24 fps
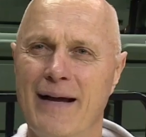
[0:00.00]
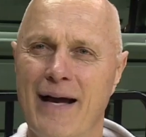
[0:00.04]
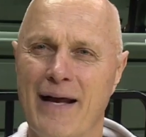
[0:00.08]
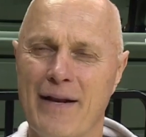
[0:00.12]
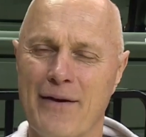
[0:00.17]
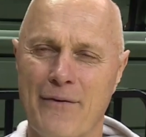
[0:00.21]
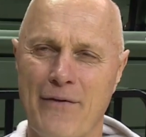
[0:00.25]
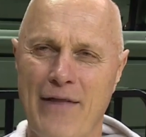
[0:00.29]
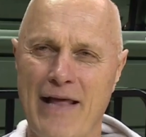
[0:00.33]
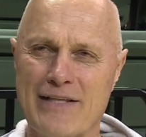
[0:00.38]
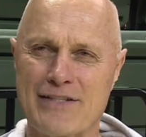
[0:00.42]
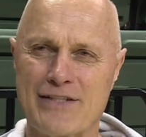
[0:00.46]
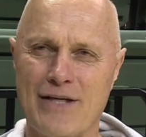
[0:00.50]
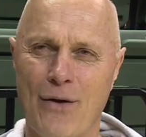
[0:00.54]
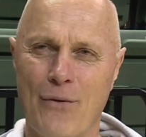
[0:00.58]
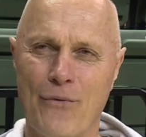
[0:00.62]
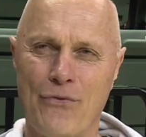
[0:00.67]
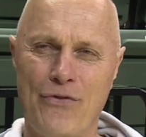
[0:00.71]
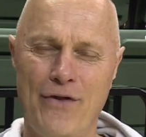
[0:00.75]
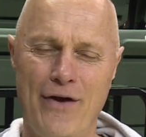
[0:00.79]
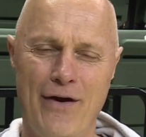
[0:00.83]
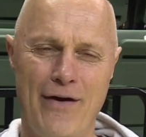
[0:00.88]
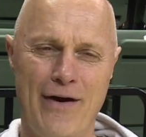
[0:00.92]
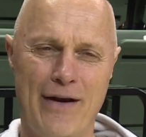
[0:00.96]
And that's
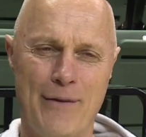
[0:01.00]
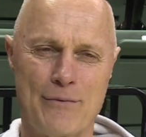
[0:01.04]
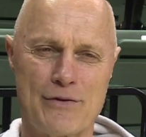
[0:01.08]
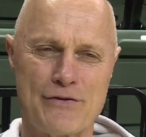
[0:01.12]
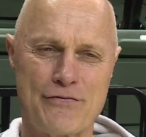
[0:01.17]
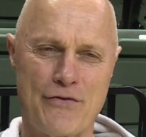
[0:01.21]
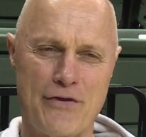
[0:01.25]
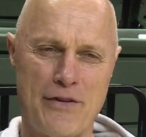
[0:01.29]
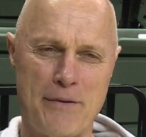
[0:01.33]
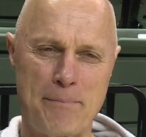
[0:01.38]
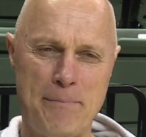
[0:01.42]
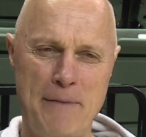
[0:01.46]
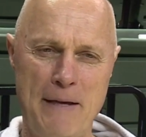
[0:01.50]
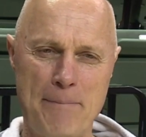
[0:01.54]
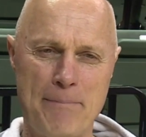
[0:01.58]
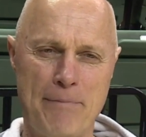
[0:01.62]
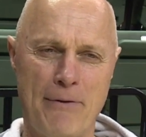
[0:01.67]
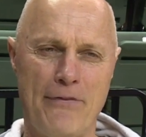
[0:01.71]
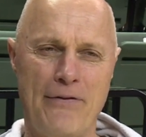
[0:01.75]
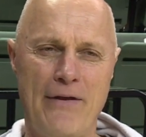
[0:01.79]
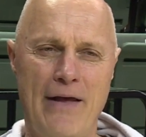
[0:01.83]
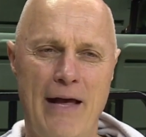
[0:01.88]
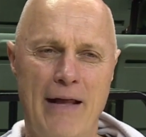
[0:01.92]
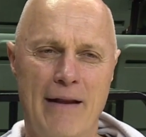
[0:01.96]
out there. And it was for the
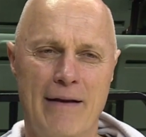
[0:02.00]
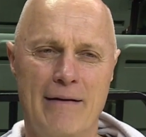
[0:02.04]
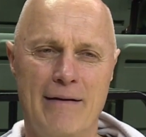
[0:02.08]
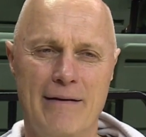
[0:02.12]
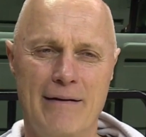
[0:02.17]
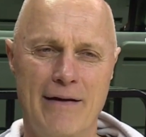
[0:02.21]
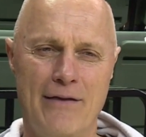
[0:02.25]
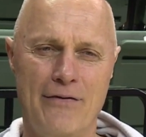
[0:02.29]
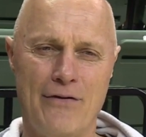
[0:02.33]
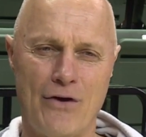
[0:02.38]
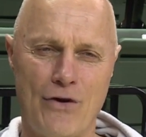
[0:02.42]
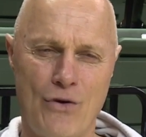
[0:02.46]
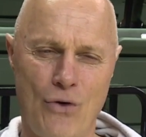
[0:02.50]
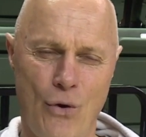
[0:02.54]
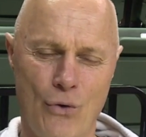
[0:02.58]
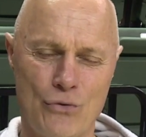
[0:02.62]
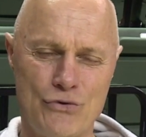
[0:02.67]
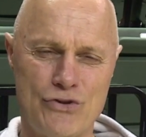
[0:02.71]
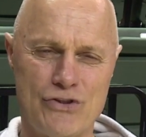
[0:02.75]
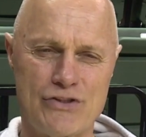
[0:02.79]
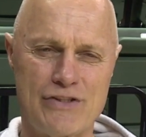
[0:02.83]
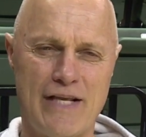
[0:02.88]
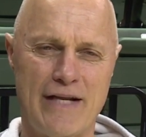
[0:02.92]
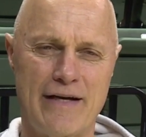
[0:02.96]
people that, and the
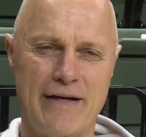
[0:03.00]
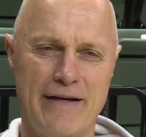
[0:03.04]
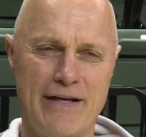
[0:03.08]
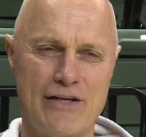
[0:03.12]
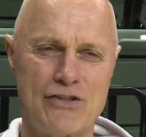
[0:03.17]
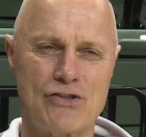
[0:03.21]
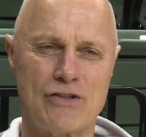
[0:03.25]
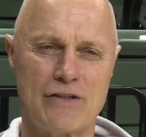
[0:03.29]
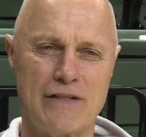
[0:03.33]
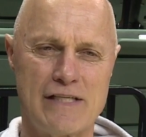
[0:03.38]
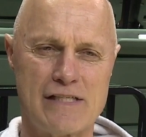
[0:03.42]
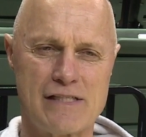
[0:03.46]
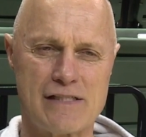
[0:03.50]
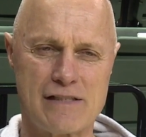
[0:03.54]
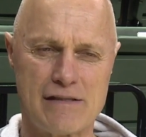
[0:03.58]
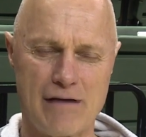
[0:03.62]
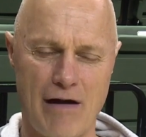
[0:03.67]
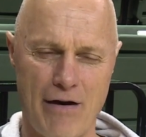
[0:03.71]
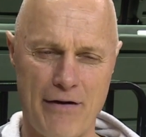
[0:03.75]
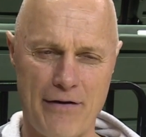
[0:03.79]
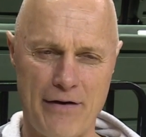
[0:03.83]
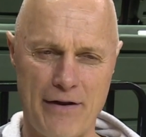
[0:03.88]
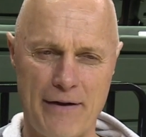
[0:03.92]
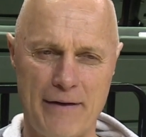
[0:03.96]
coaches that initially
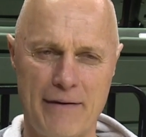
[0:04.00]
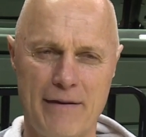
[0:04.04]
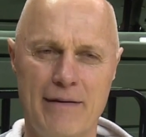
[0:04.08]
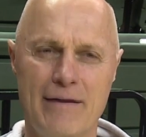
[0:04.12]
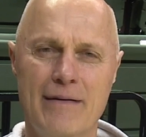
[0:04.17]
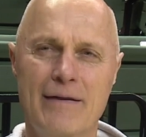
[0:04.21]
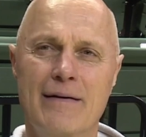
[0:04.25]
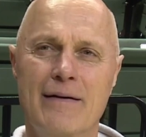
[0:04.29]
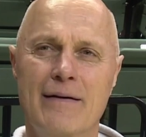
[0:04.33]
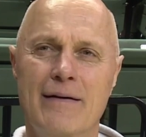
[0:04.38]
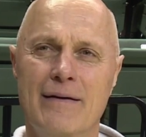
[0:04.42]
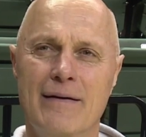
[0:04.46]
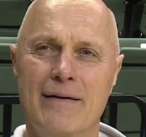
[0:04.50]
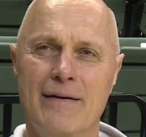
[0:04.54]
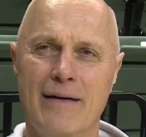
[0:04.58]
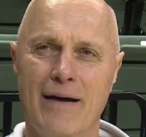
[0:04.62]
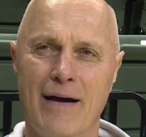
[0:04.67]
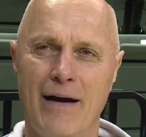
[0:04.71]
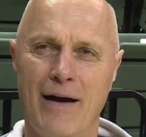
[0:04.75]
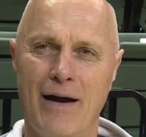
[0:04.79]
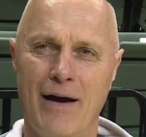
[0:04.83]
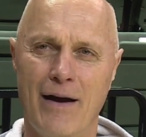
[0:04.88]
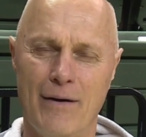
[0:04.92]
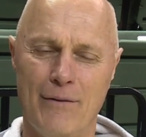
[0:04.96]
started
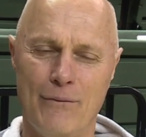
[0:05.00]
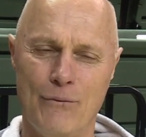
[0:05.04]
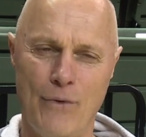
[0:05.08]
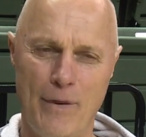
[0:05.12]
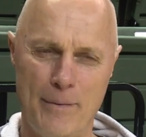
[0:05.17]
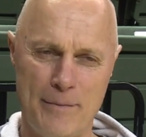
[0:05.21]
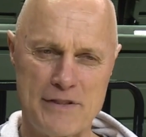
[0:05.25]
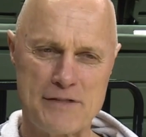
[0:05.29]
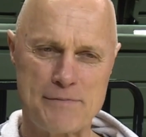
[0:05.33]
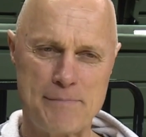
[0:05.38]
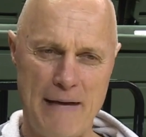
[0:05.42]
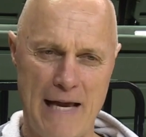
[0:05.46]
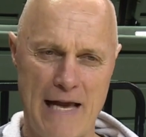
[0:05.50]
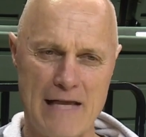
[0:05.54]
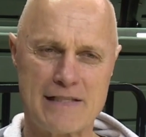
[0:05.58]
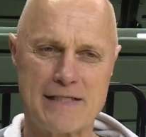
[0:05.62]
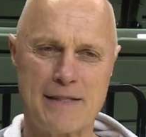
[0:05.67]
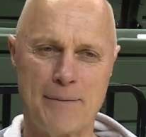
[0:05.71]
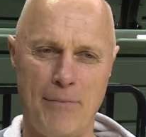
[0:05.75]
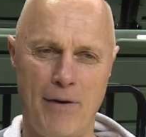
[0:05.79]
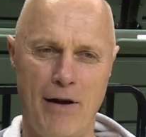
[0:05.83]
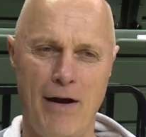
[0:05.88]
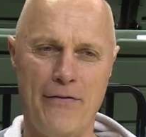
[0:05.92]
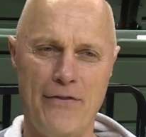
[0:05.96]
uh, women's
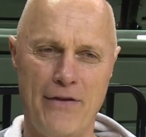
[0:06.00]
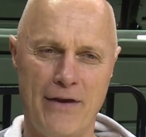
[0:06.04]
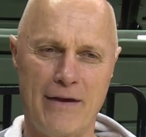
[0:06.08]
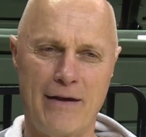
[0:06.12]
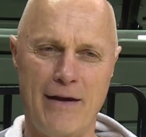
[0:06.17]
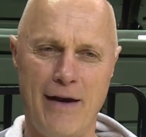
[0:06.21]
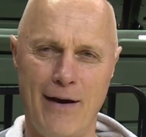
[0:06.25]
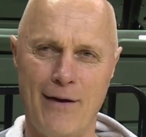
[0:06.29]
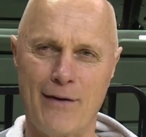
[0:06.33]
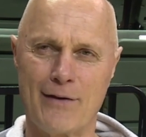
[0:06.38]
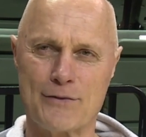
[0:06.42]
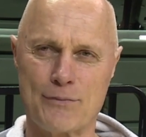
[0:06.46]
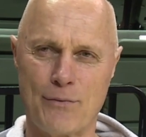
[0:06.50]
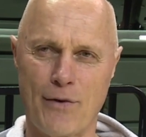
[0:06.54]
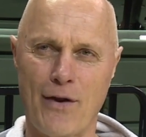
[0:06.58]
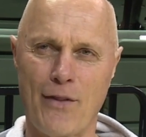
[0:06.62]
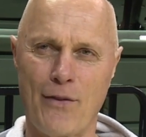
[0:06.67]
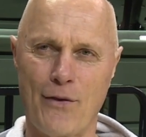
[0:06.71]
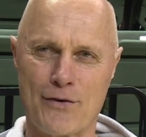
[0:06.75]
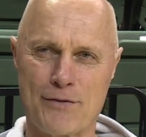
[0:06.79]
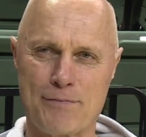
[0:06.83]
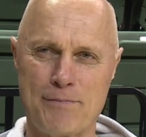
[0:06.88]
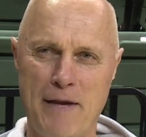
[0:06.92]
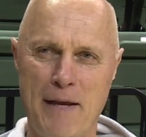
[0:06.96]
basketball. I think Carol's one
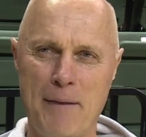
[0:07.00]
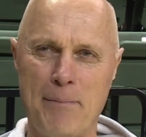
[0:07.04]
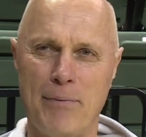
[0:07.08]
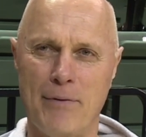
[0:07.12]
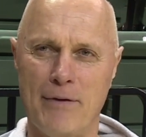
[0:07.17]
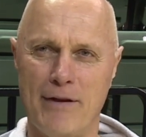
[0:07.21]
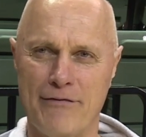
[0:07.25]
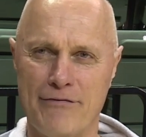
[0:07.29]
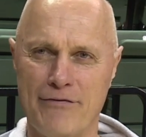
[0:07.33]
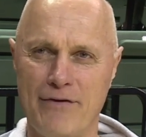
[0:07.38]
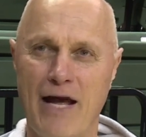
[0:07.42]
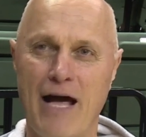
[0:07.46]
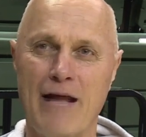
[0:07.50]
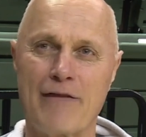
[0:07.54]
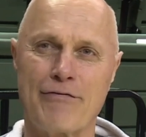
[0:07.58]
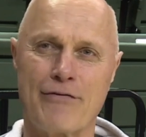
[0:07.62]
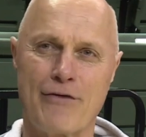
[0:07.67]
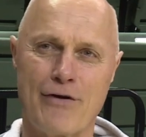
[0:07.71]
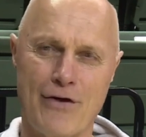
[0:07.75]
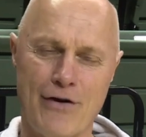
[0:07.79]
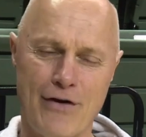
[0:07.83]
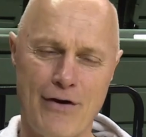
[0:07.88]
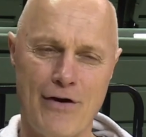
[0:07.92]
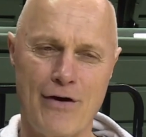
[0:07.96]
of those people. If not
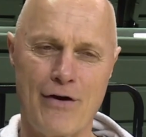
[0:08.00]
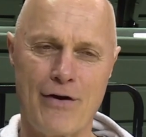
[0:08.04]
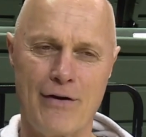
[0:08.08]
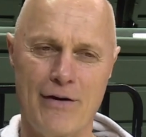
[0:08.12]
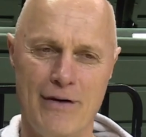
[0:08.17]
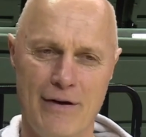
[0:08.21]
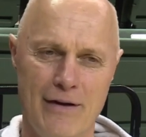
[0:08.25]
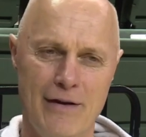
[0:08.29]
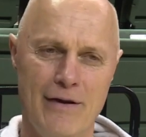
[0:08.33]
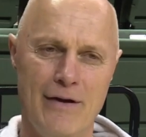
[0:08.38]
for her,